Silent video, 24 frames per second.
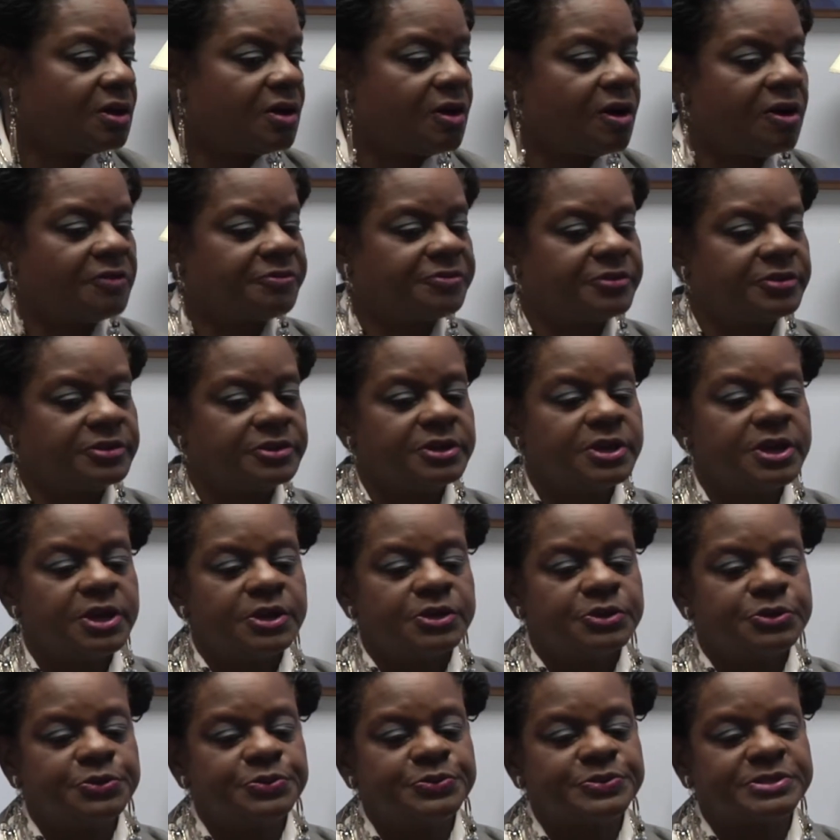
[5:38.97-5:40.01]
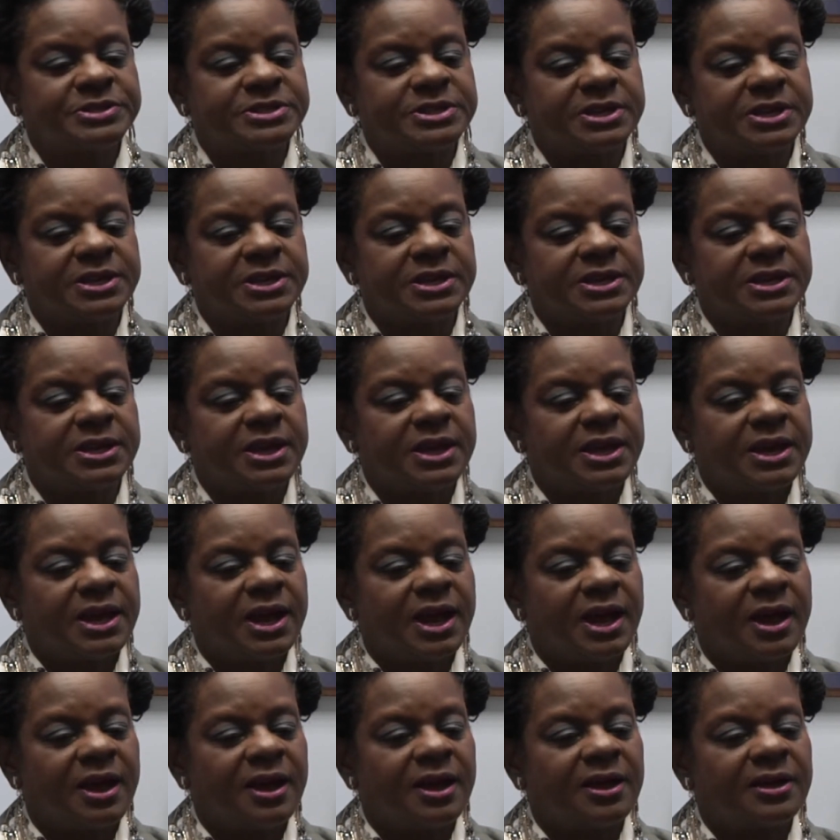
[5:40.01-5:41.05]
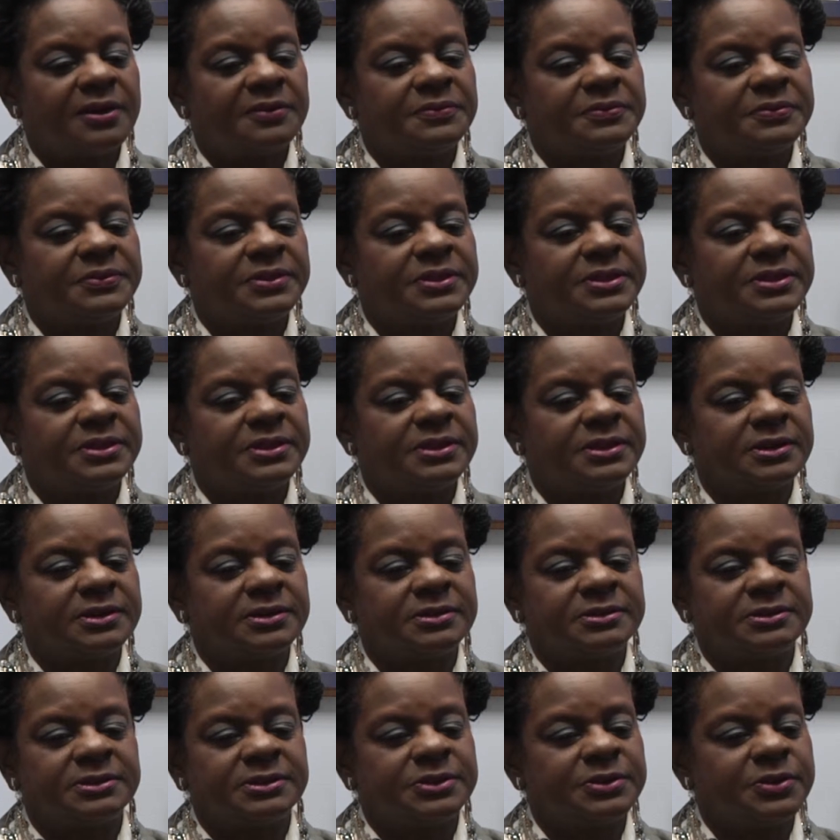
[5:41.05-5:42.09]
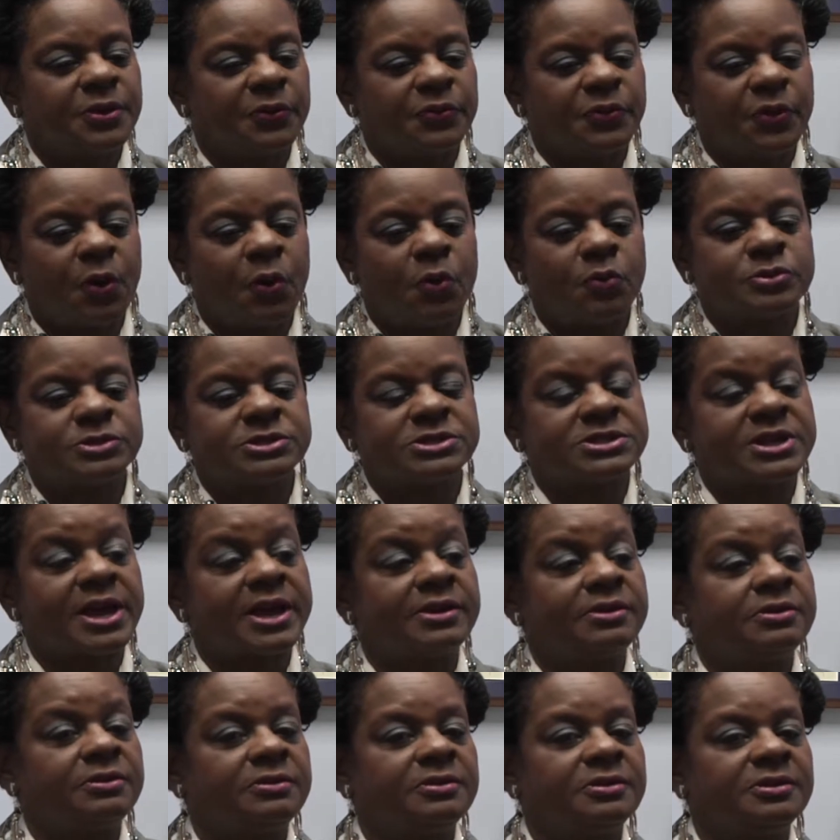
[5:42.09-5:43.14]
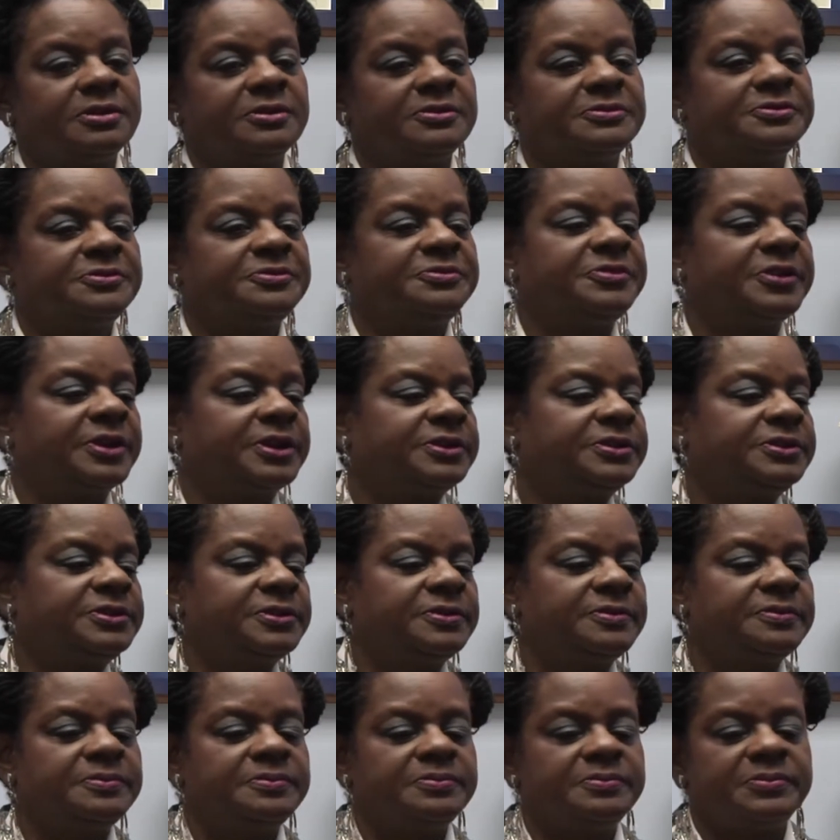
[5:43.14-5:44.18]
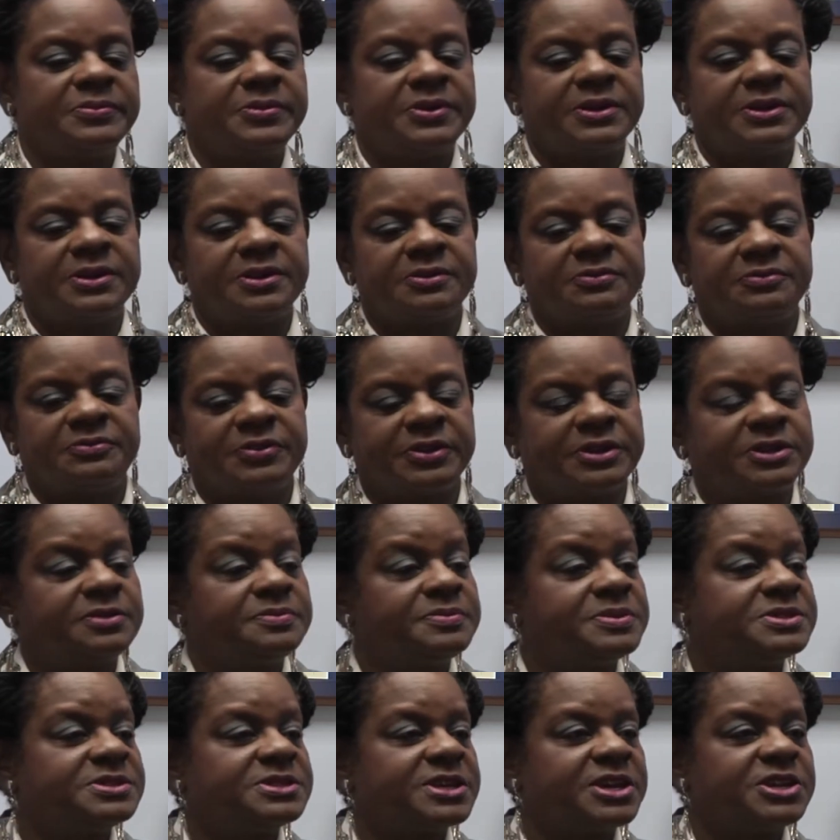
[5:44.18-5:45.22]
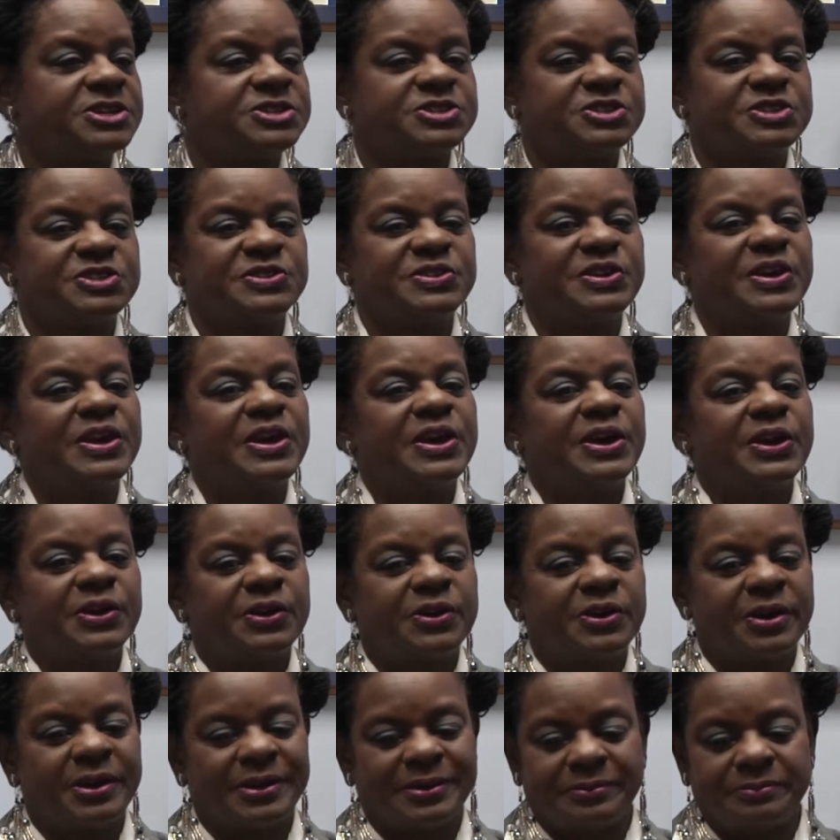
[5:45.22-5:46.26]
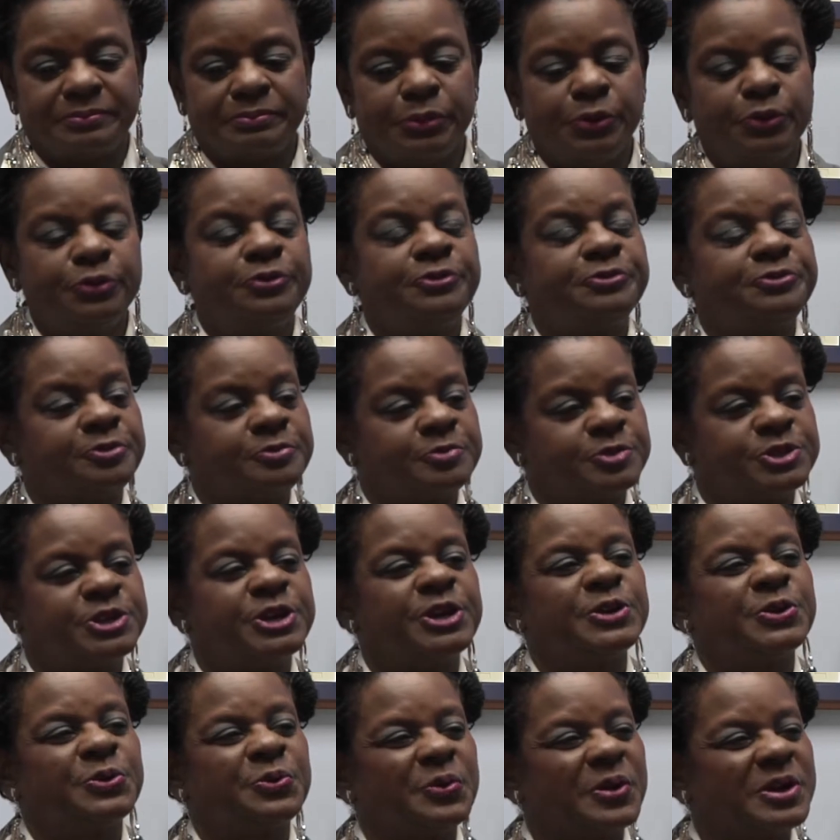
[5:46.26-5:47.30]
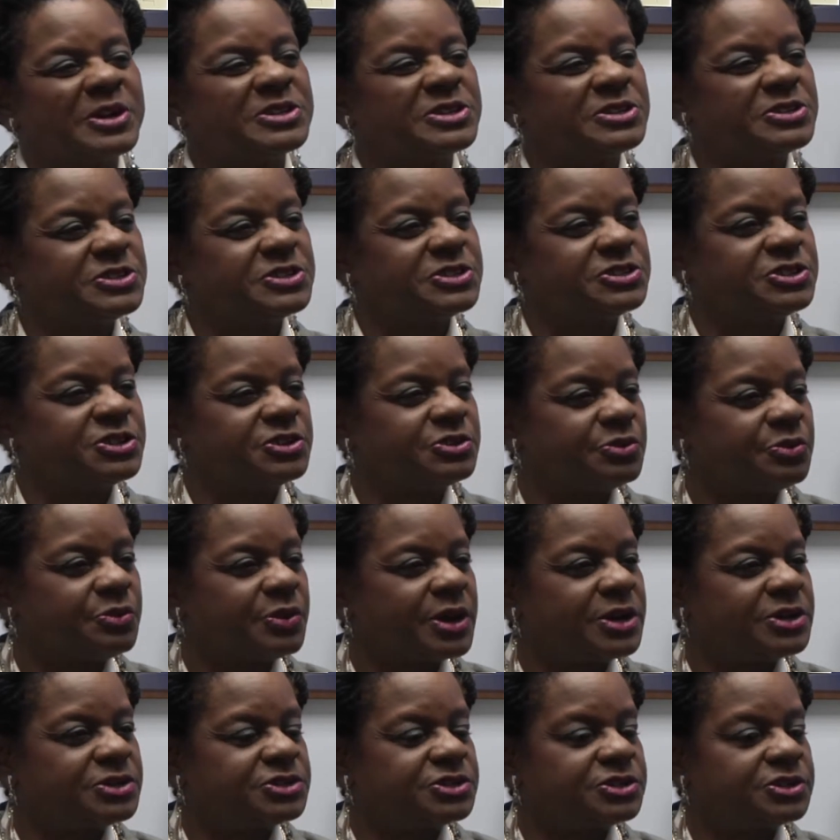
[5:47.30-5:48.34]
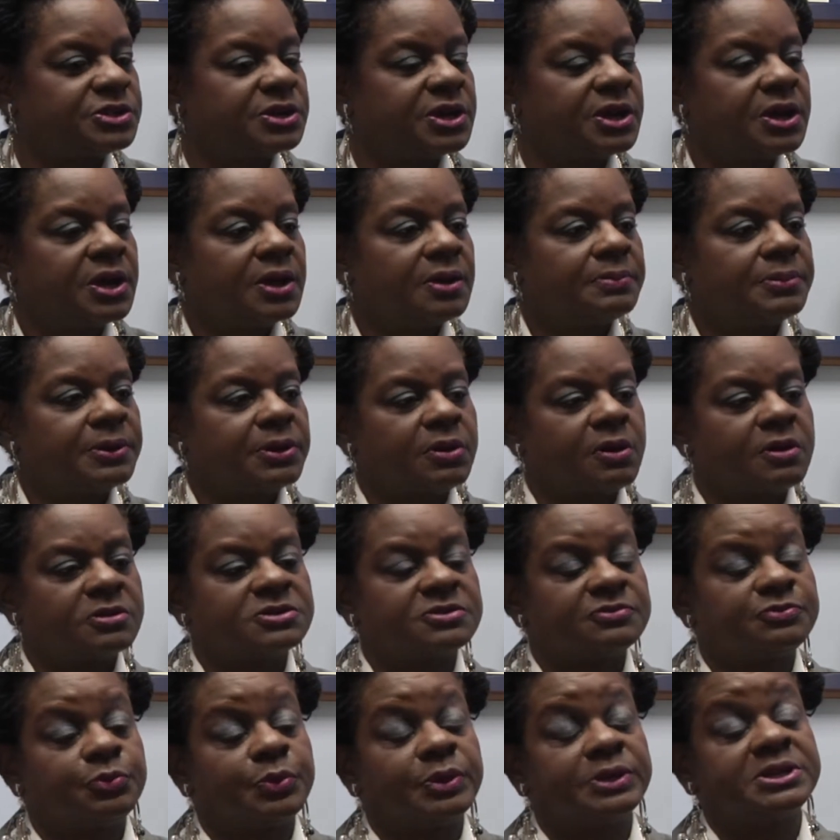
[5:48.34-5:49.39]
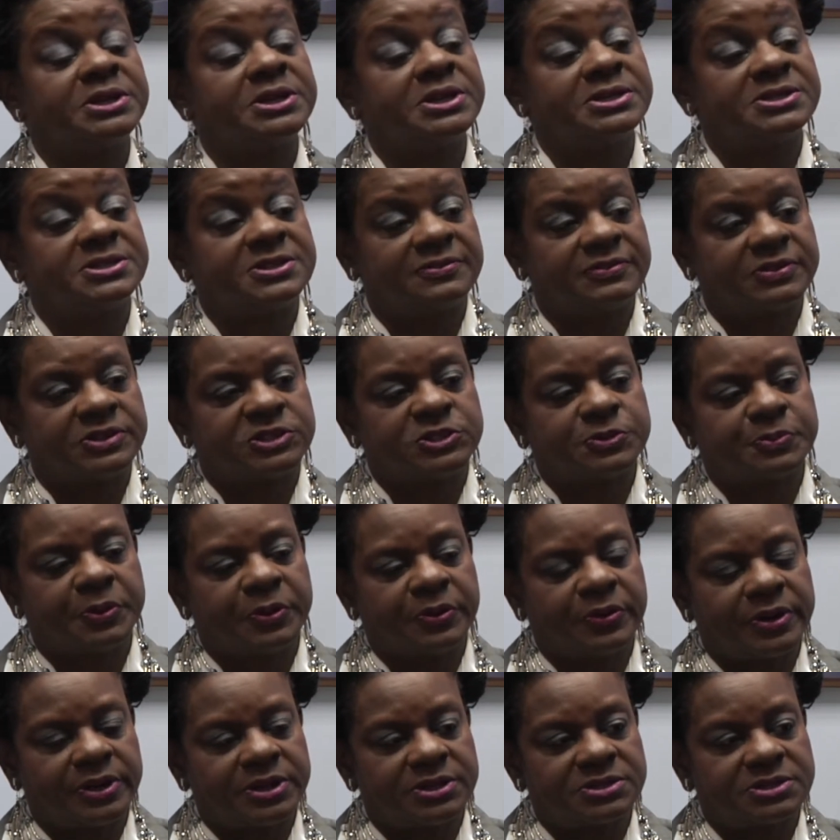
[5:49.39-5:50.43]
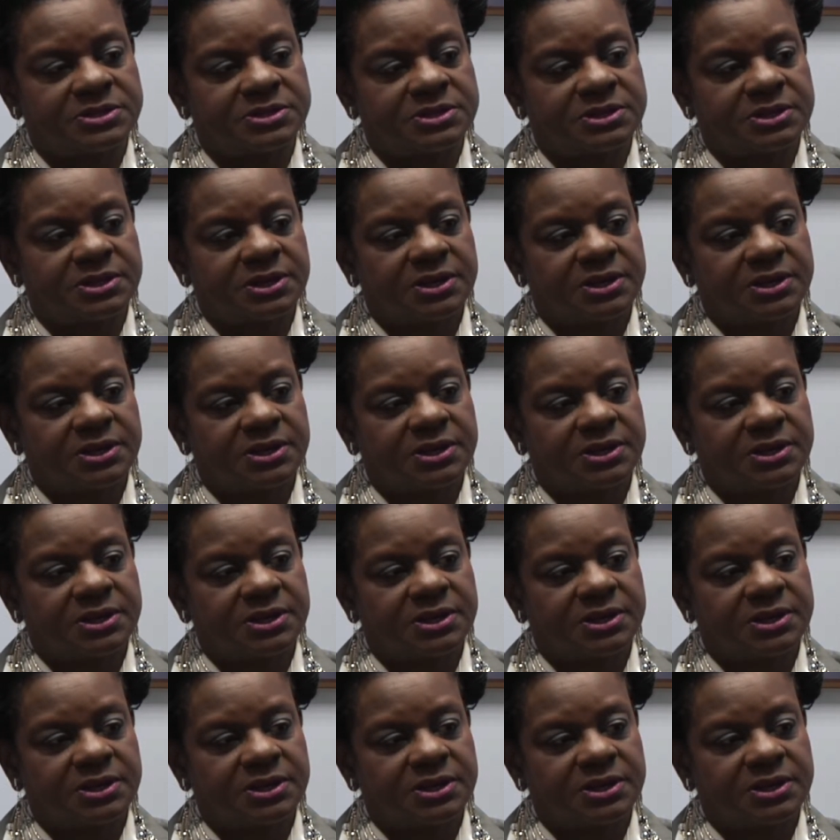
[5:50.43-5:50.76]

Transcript: Often you see the whole cycle of victimization move from generation to generation because of what kids have experienced.